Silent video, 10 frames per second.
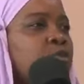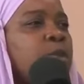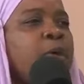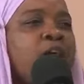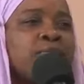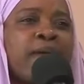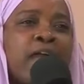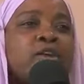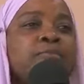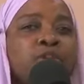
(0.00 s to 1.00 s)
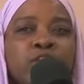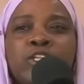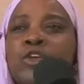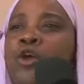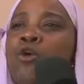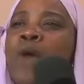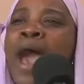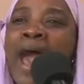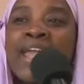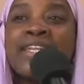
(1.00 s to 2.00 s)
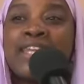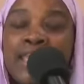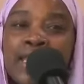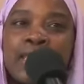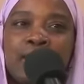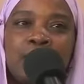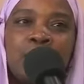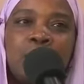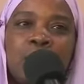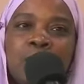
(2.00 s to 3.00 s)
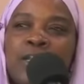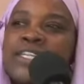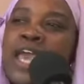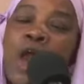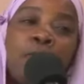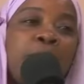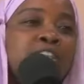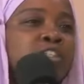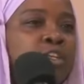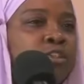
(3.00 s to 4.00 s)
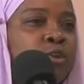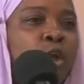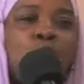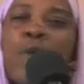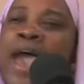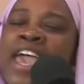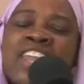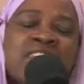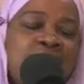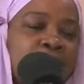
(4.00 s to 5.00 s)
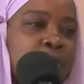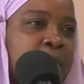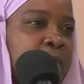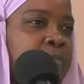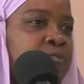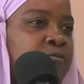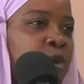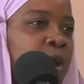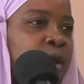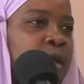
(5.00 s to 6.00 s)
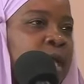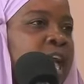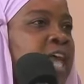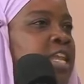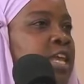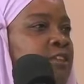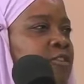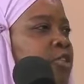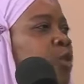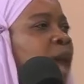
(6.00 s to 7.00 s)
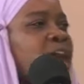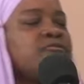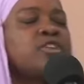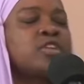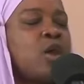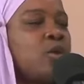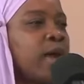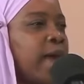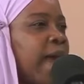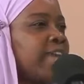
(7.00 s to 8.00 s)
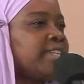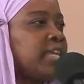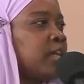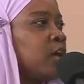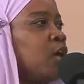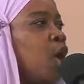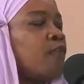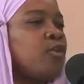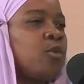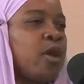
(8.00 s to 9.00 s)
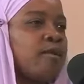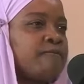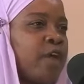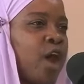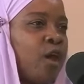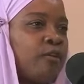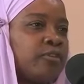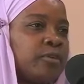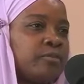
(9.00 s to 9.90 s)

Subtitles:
who were part of my community, who I needed to help a sister who I had never met before, an individual who I have no idea of who were involved.